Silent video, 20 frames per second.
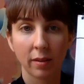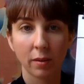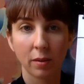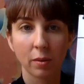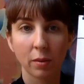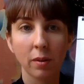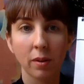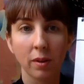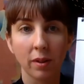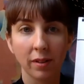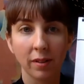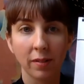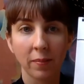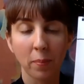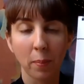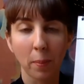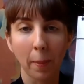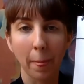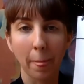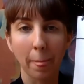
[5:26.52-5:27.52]
Cool.
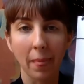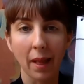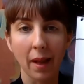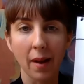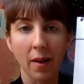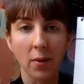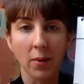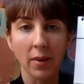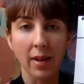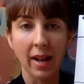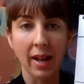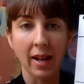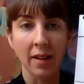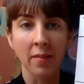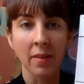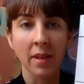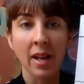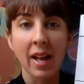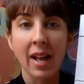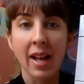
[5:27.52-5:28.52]
Okay.
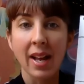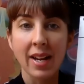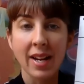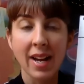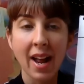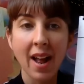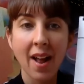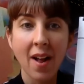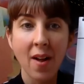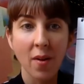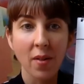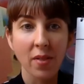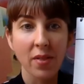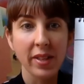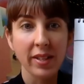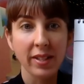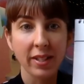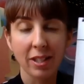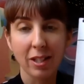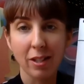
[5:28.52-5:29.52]
Now
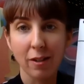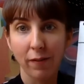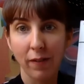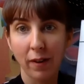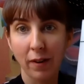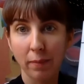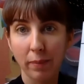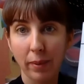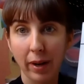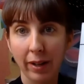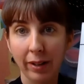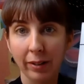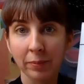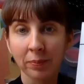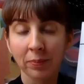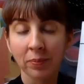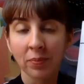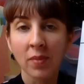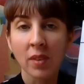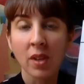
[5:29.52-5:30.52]
this is the fun part.
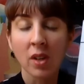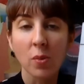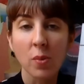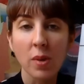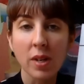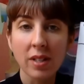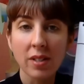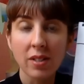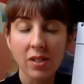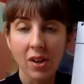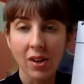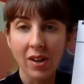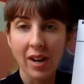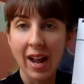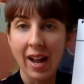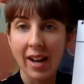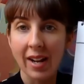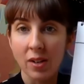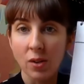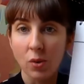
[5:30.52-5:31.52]
We can start
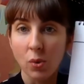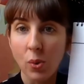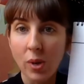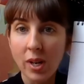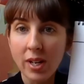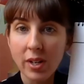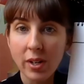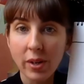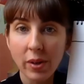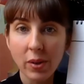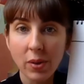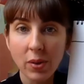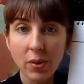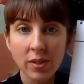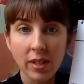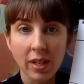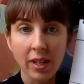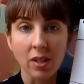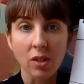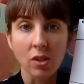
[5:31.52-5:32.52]
adding
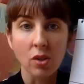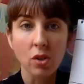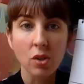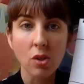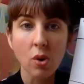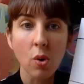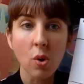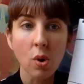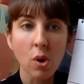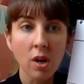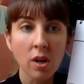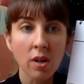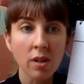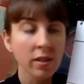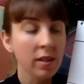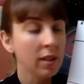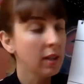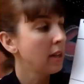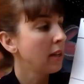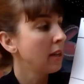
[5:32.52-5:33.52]
windows and
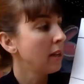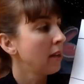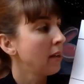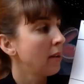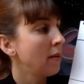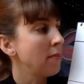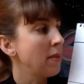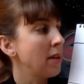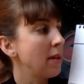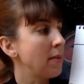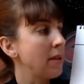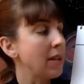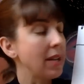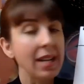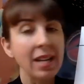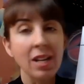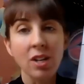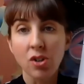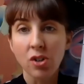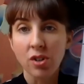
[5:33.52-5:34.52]
doors, maybe
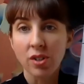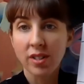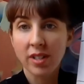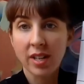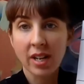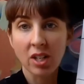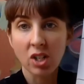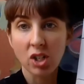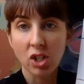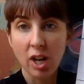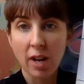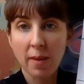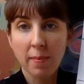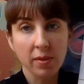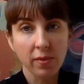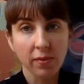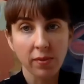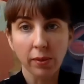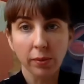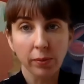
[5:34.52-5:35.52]
interesting
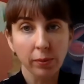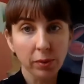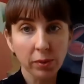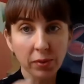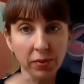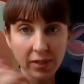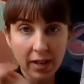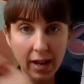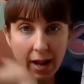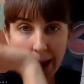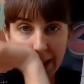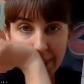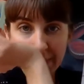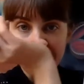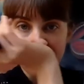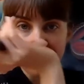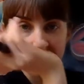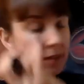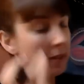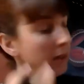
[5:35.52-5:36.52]
shapes for
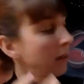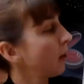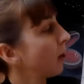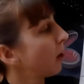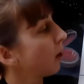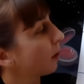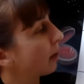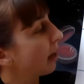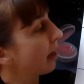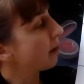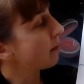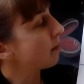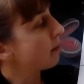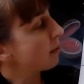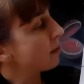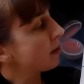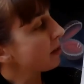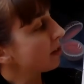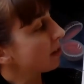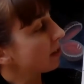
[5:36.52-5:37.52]
rooftops. Okay,
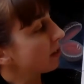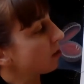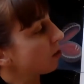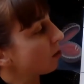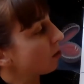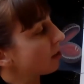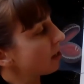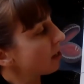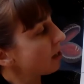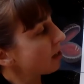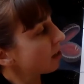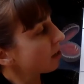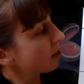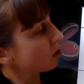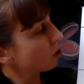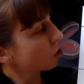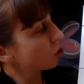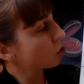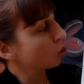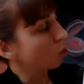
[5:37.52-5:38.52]
maybe you see
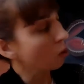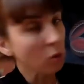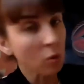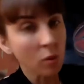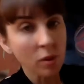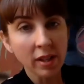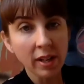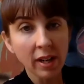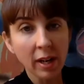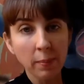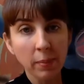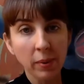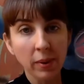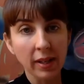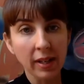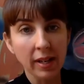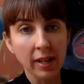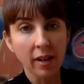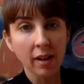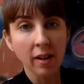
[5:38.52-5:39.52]
this short one that I put
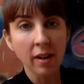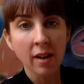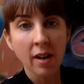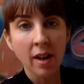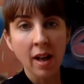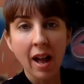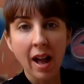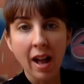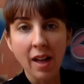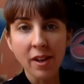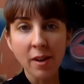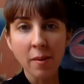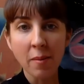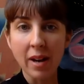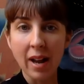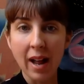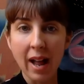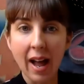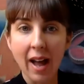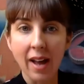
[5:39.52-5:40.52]
here? I think I'm
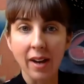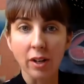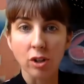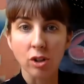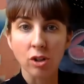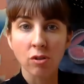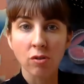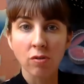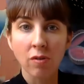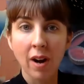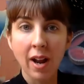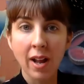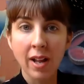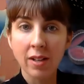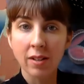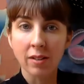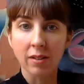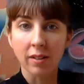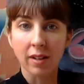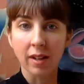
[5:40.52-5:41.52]
going to add a
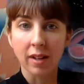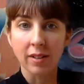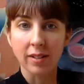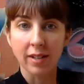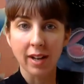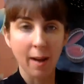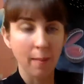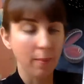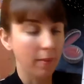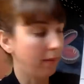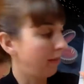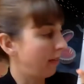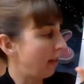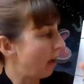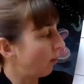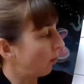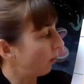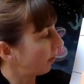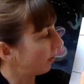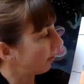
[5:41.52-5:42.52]
triangle on top of
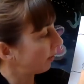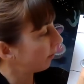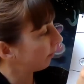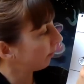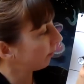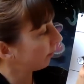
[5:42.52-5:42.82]
that one.